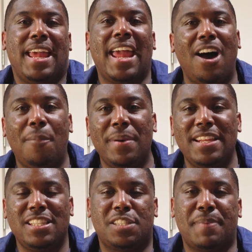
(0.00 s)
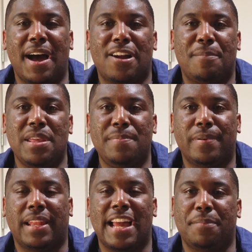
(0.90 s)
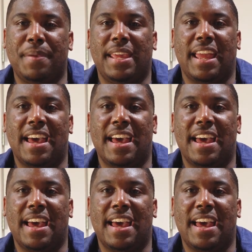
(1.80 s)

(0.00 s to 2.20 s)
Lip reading: help and inspire people like me.